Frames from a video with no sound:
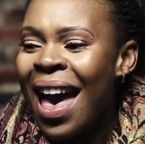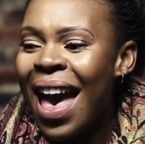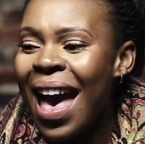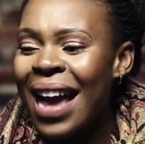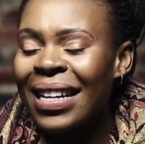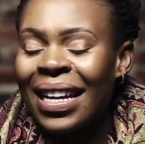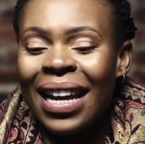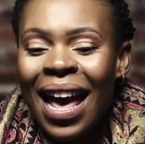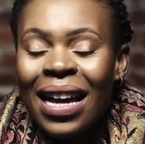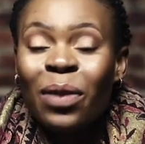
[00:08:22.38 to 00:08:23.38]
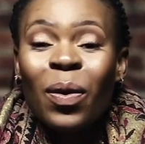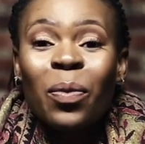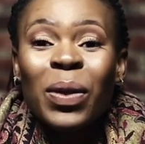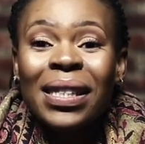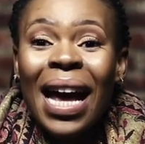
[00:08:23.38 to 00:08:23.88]
And
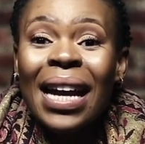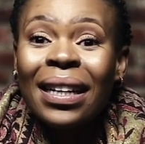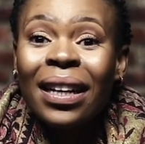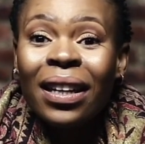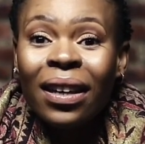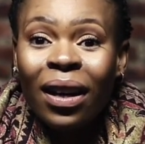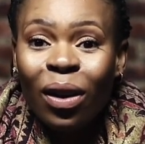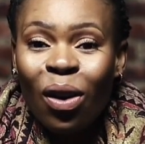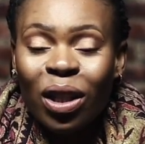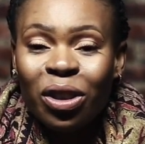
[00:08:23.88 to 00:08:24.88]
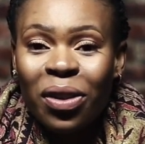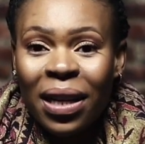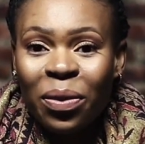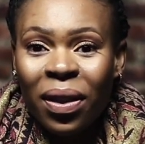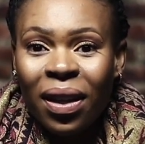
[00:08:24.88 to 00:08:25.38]
we signed a year
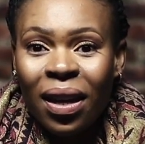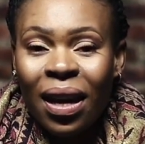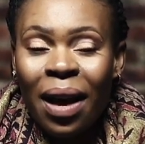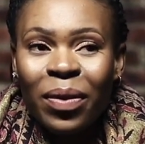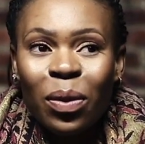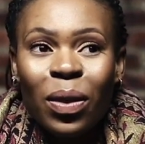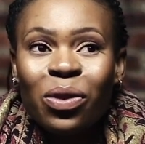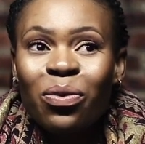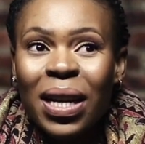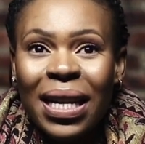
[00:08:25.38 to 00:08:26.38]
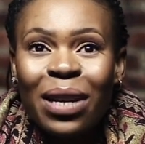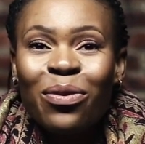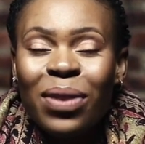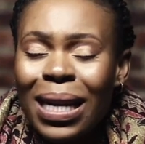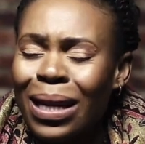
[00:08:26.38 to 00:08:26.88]
contract with Kia. It was really,
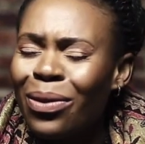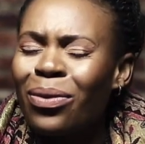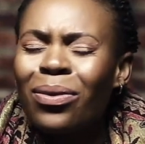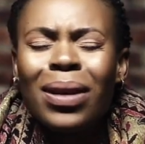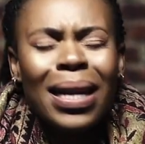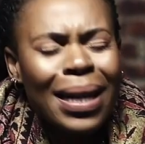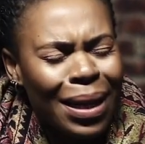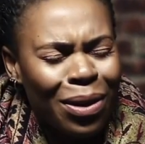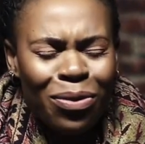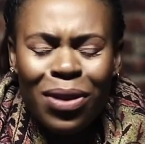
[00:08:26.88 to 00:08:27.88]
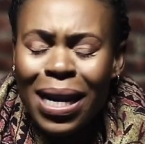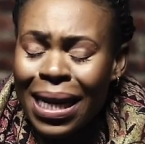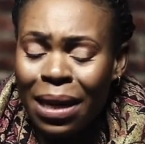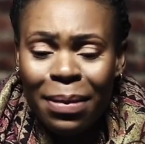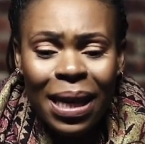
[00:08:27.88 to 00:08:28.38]
really, really,
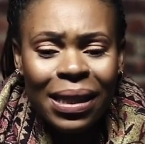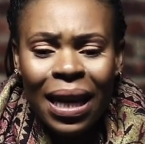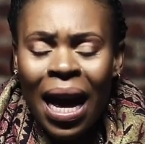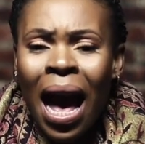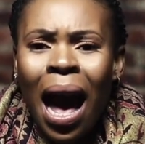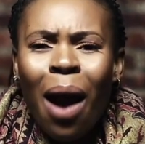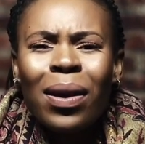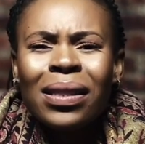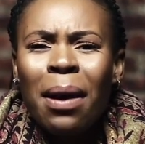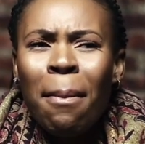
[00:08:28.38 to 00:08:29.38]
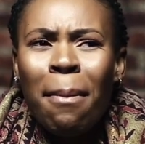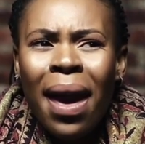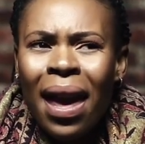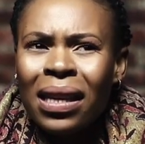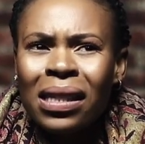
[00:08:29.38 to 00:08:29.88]
really amazing. I was
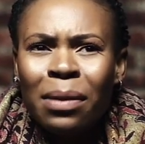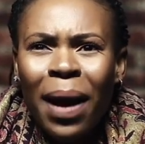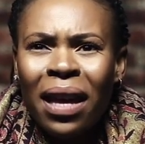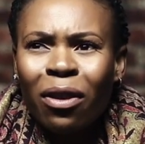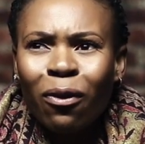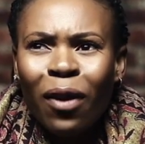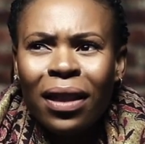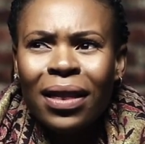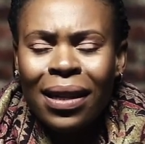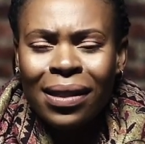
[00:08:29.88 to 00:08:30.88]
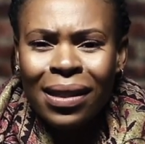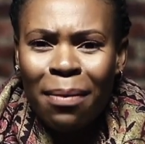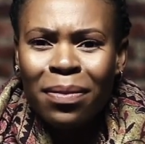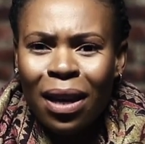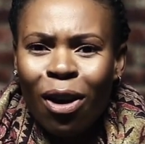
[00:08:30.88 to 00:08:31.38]
amazed by the fact that
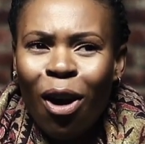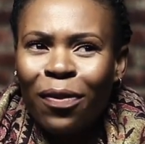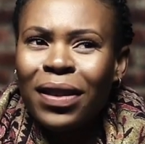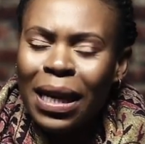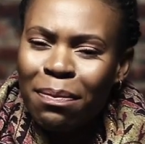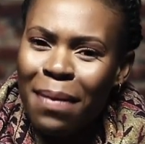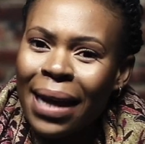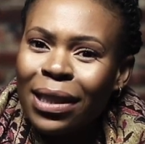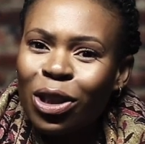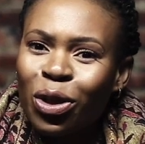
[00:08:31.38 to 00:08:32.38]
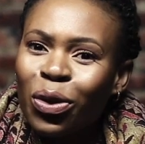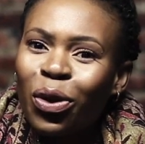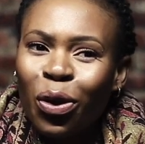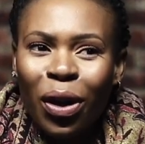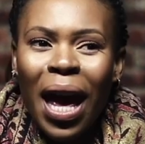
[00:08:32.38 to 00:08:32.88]
something of that magnitude
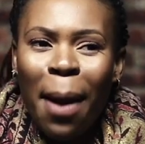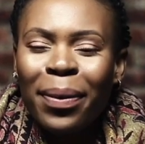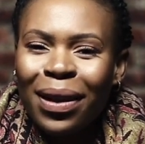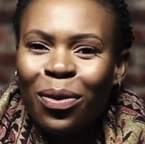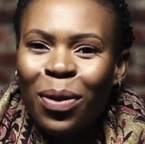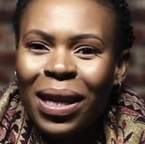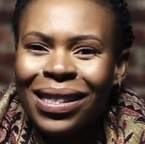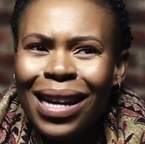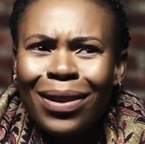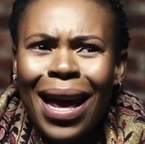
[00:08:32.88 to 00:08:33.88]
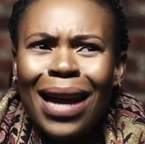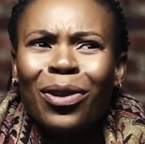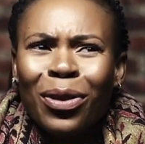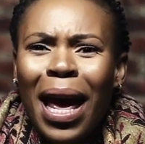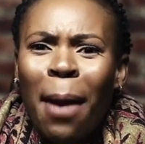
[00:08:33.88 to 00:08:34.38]
could happen in Queenstown and
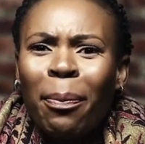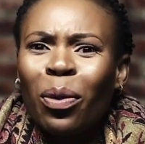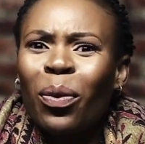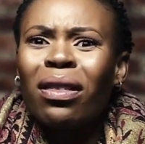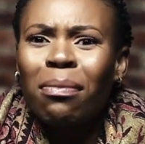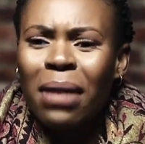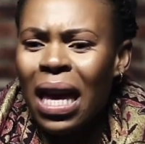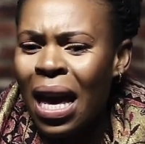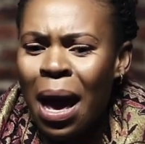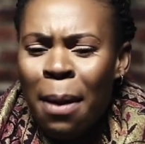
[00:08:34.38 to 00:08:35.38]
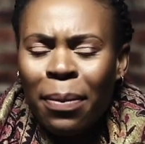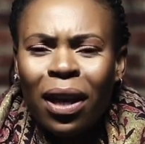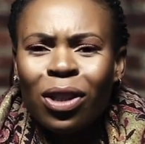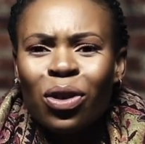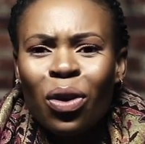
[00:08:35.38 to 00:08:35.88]
could happen with me.
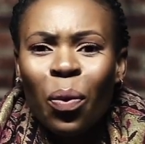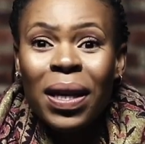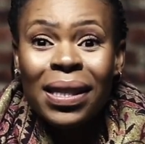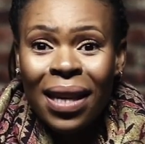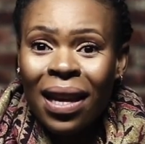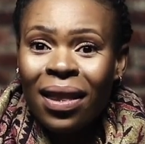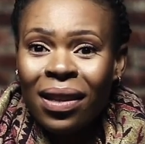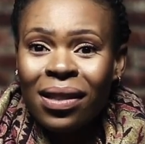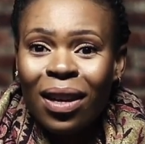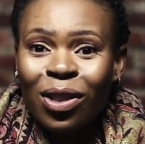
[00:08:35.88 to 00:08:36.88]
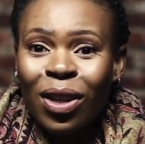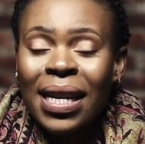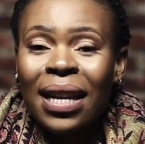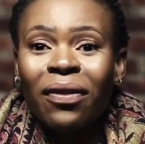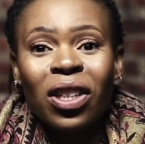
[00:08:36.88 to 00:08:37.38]
Because, you know, we see these things on
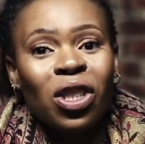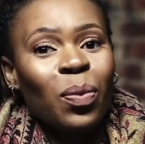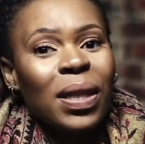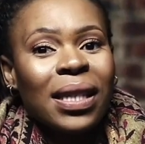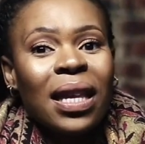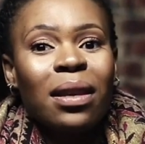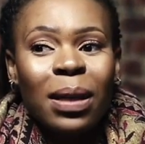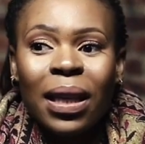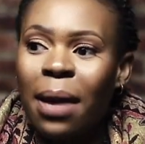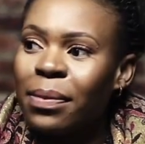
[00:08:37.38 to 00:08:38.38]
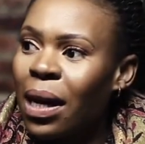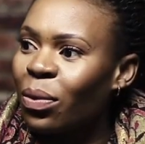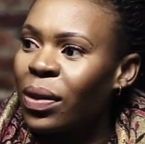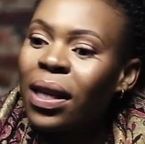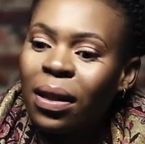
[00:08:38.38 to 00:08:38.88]
television. We see them in Cape Town.
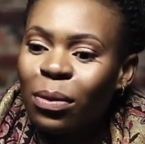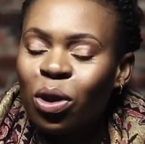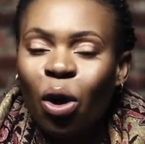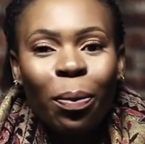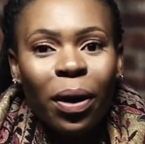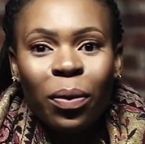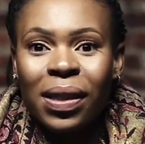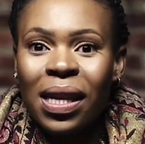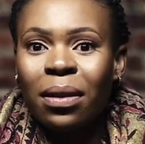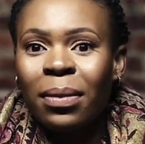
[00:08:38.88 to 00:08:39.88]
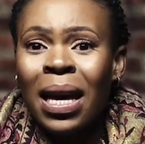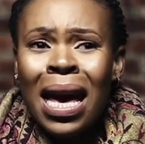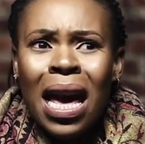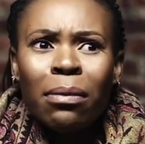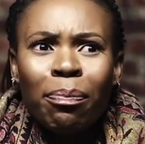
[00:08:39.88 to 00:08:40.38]
We see them in Joburg. We see them
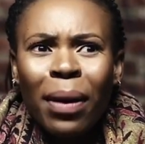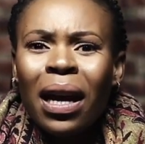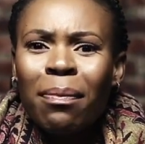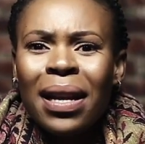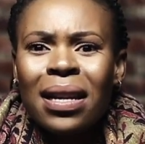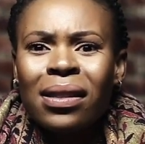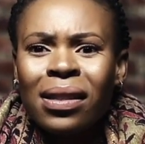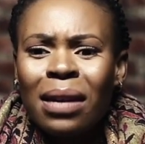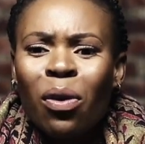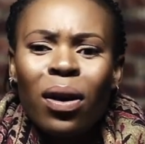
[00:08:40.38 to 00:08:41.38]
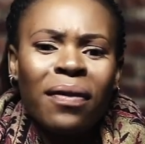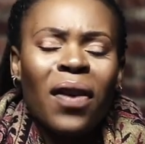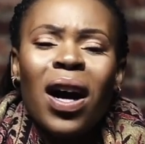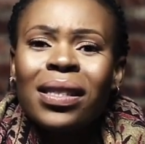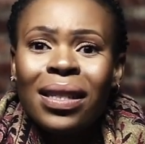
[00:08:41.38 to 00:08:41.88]
in bigger places and more
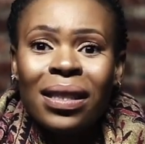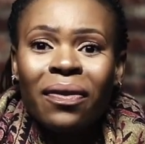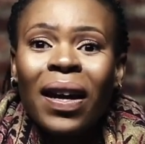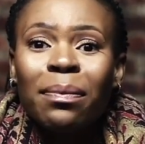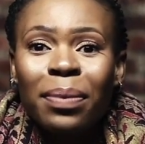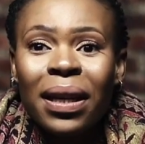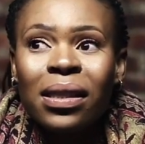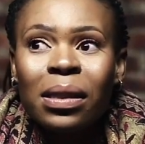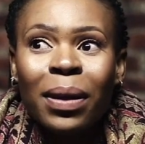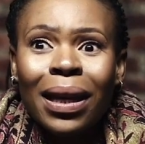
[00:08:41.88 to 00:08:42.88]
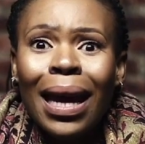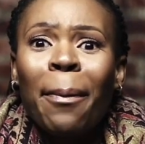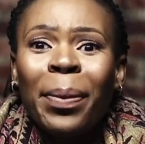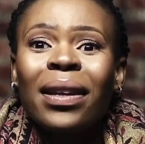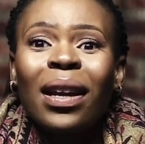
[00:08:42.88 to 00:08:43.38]
advanced and developed places. But it
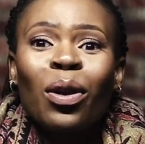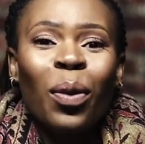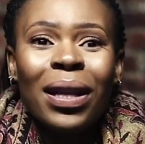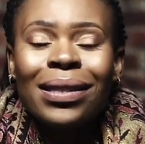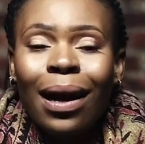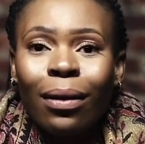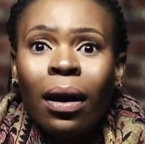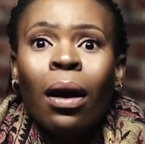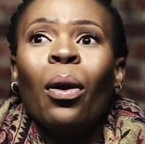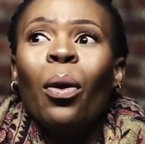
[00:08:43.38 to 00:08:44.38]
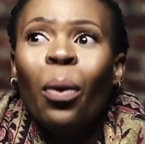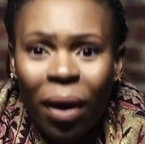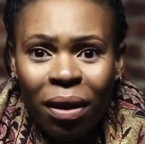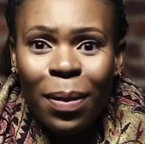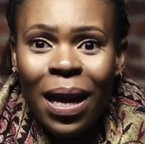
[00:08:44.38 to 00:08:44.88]
happened in Queenstown
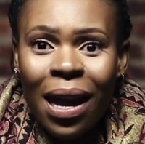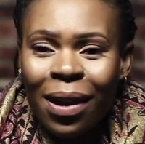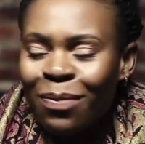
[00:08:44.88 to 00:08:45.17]
with me.